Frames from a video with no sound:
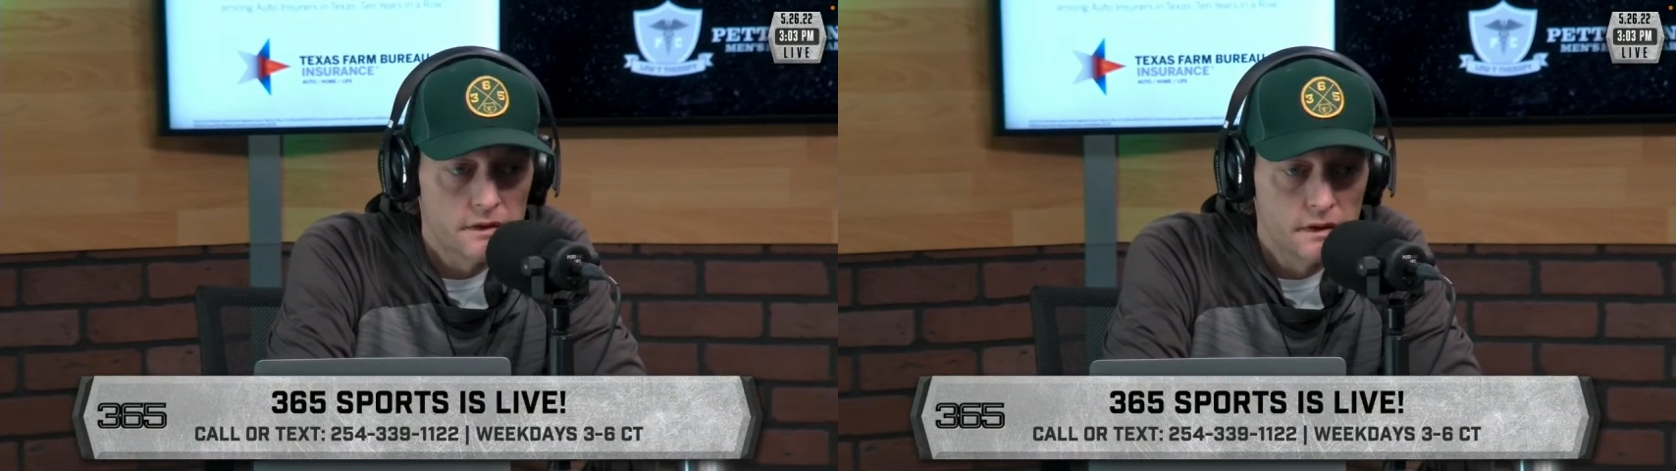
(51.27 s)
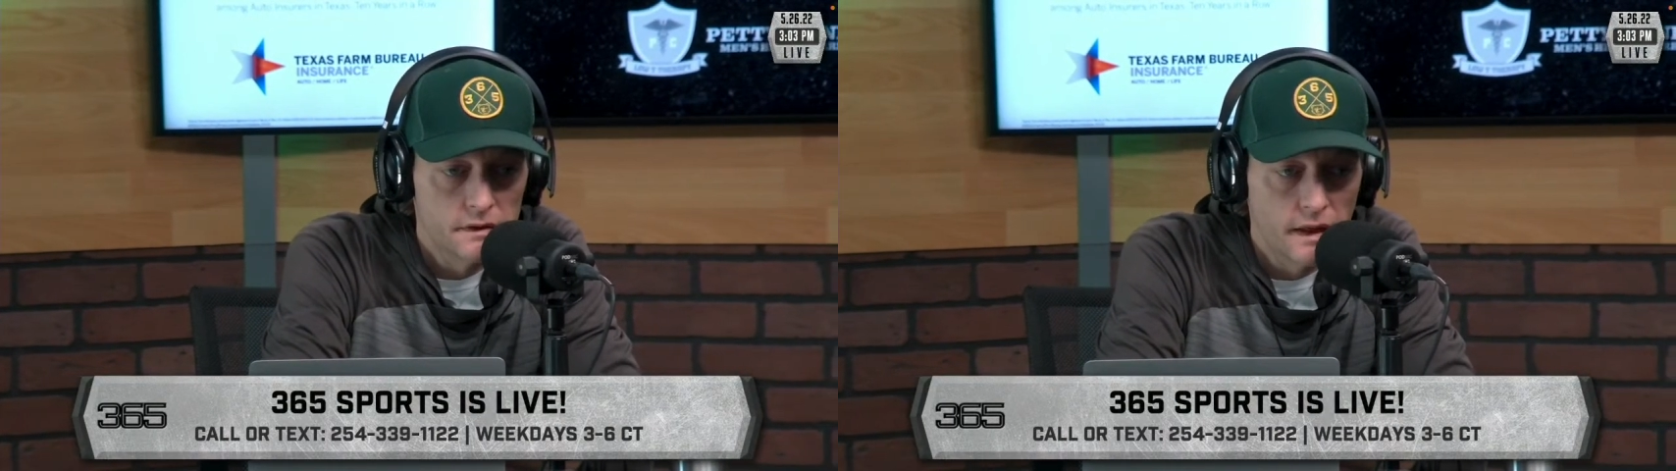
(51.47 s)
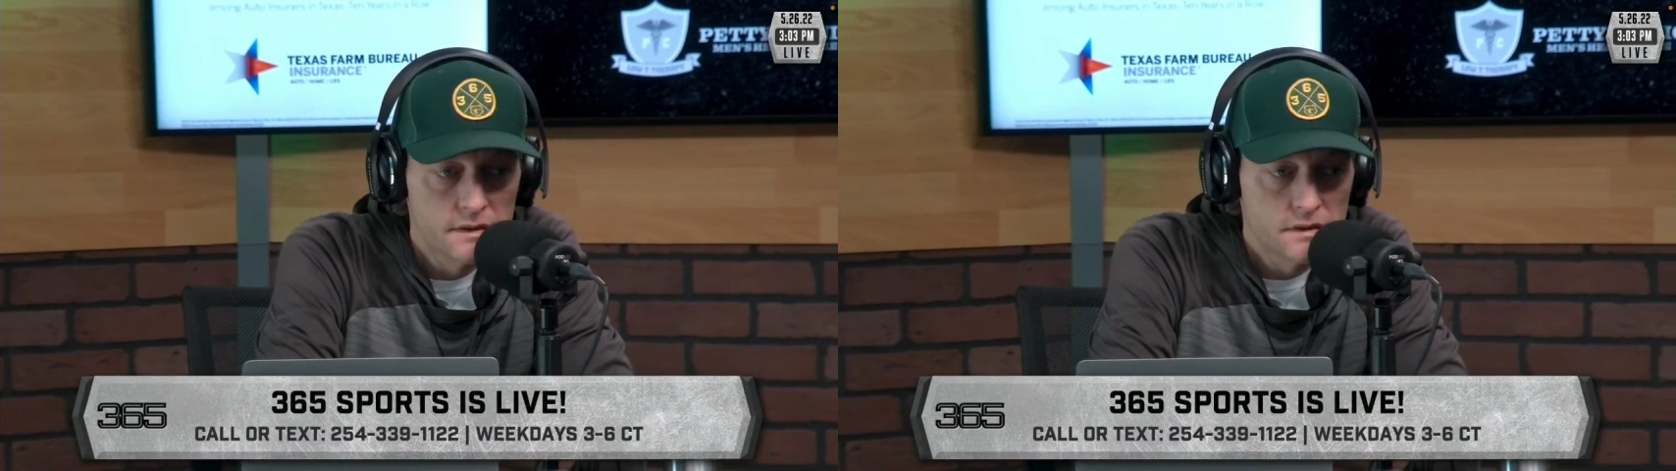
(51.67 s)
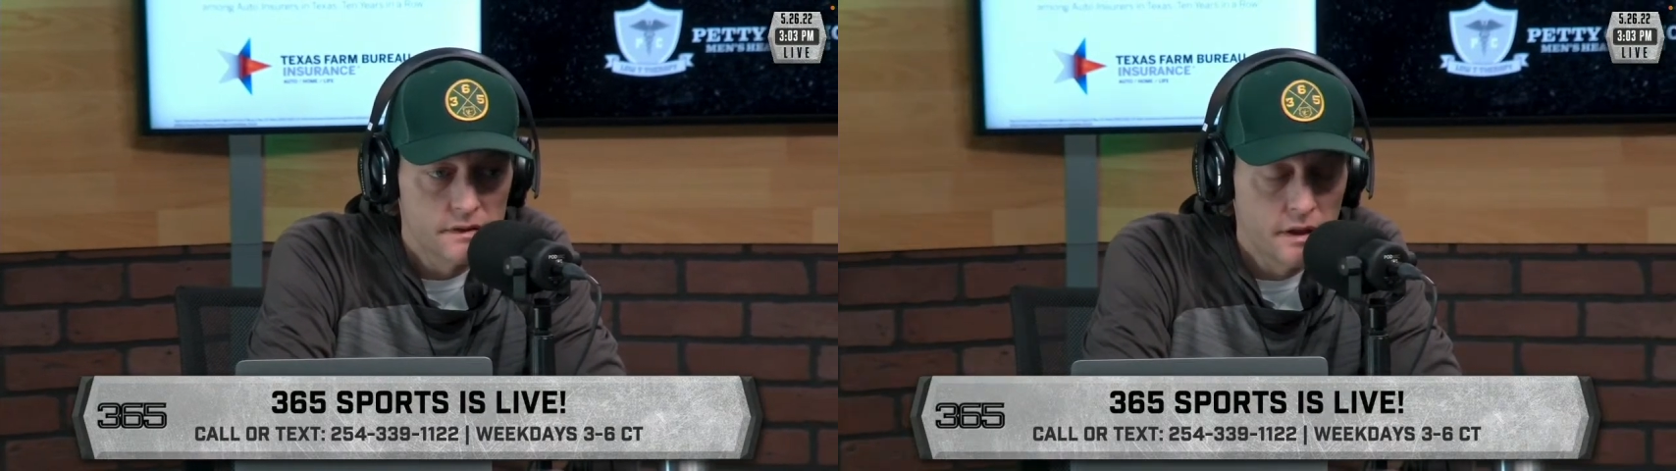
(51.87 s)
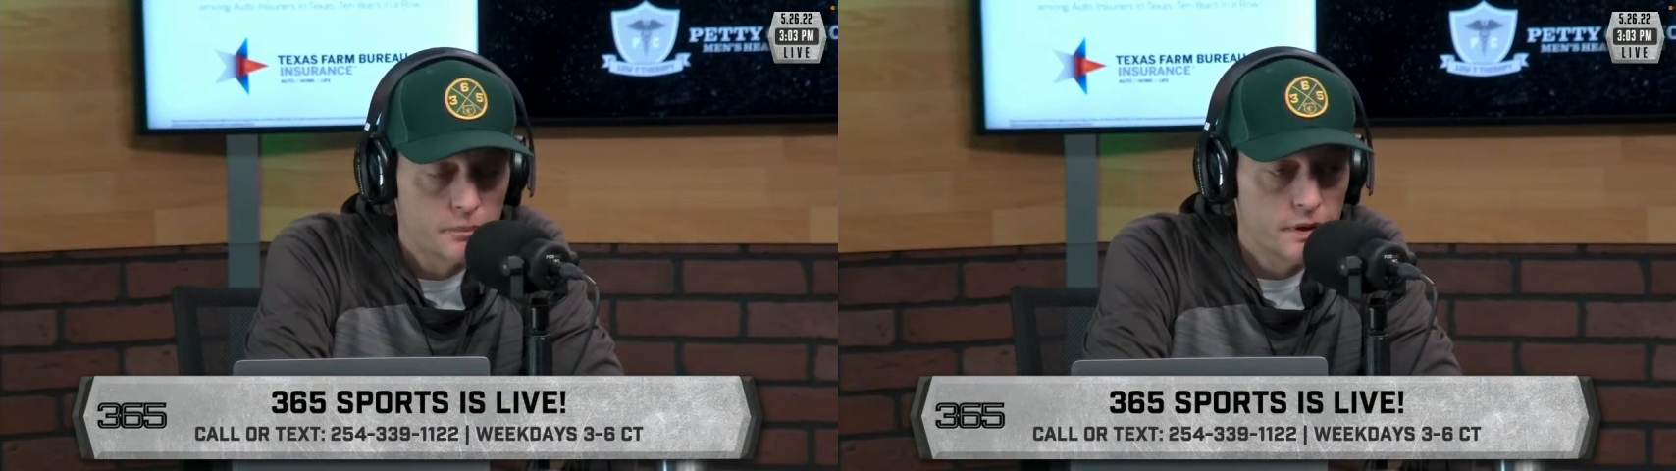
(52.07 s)
that that's
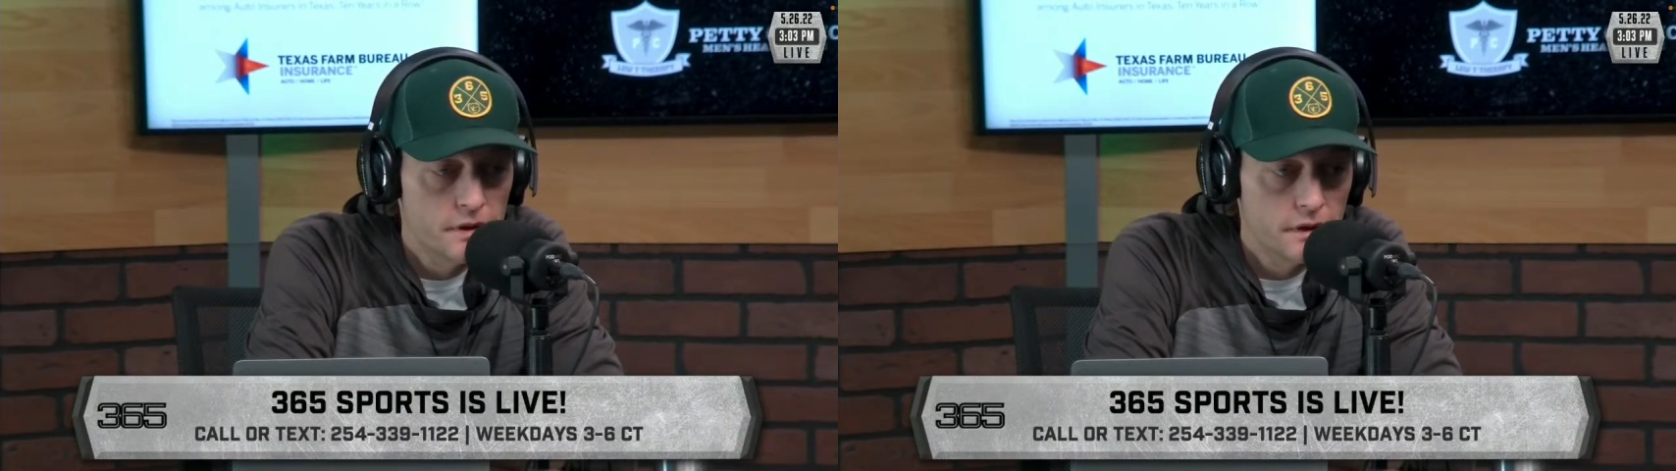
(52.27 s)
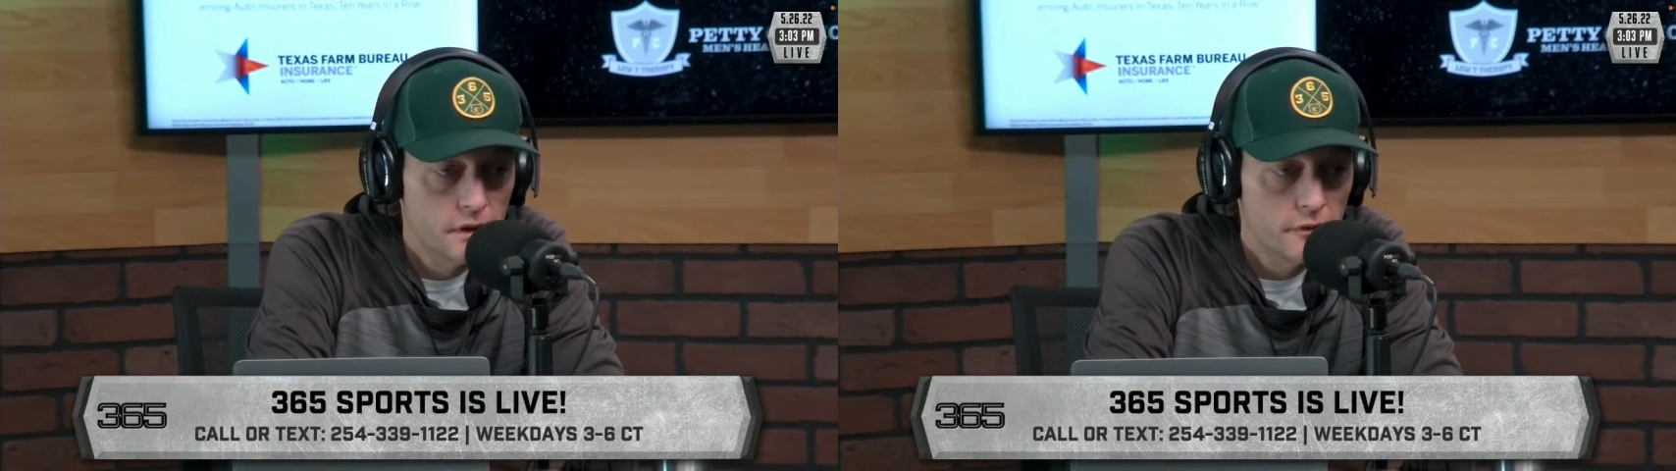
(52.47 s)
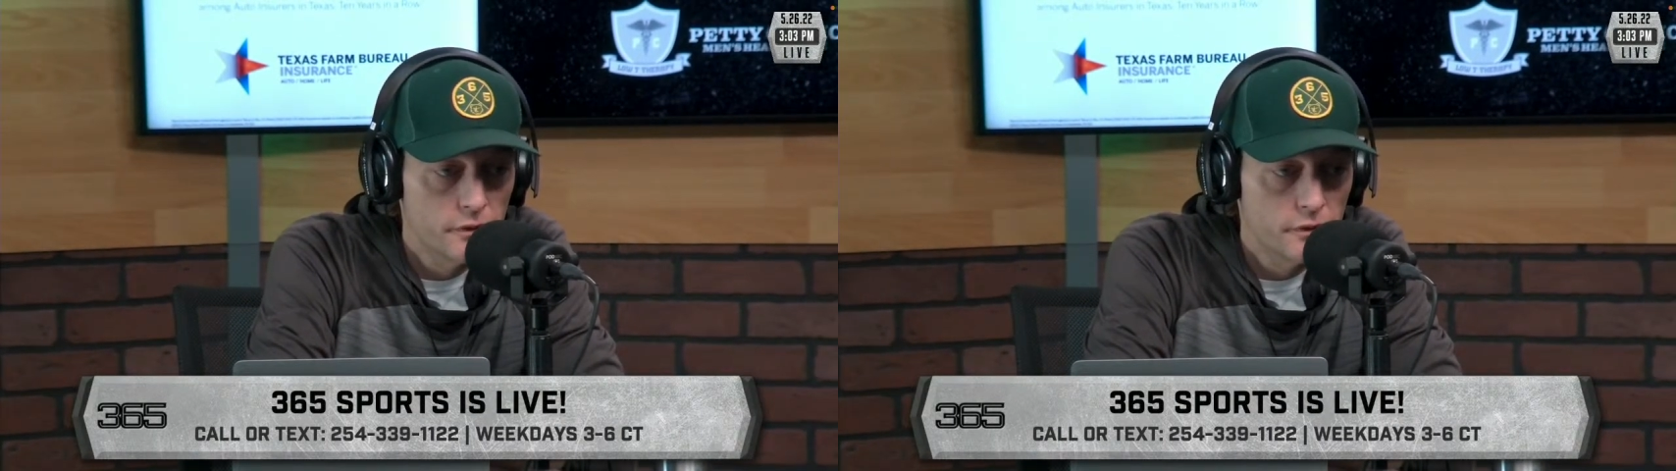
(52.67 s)
the opinion of